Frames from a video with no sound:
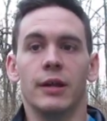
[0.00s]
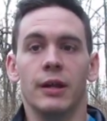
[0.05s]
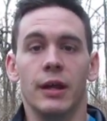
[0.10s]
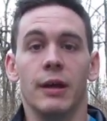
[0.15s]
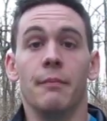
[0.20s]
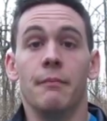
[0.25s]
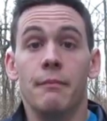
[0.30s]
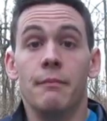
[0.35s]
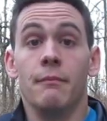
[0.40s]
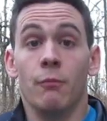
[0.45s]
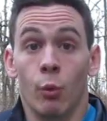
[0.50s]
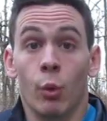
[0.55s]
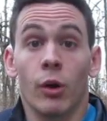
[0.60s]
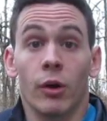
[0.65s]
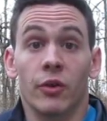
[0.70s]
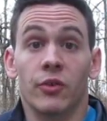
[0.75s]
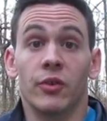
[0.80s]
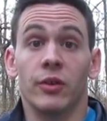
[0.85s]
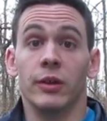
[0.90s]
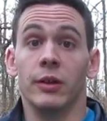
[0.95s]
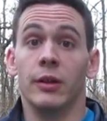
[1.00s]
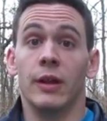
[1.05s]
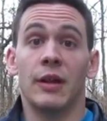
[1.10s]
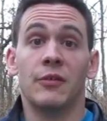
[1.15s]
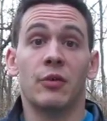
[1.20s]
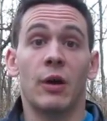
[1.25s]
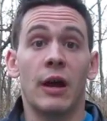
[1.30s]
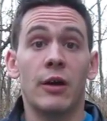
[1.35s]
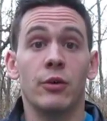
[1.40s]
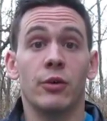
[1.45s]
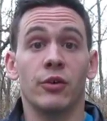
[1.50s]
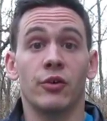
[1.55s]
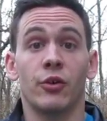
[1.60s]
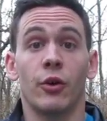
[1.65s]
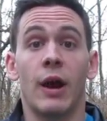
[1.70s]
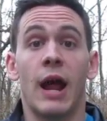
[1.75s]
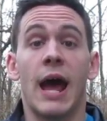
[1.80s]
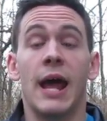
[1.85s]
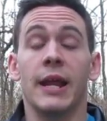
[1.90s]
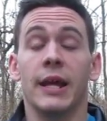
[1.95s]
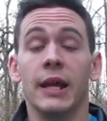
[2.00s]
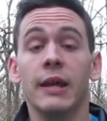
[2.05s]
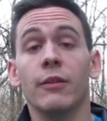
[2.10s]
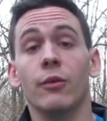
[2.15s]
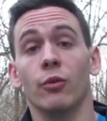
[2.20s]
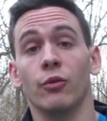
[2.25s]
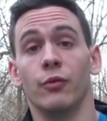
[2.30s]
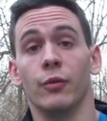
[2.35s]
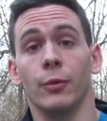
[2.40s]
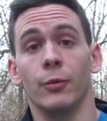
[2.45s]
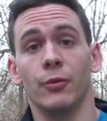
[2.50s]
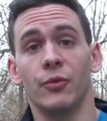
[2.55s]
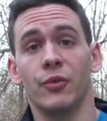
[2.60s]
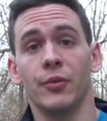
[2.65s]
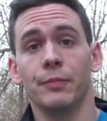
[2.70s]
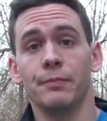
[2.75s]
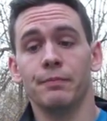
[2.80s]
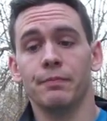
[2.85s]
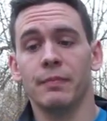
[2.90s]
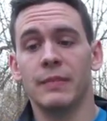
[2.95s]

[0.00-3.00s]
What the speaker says: It works. That's how you can start adding in those foods.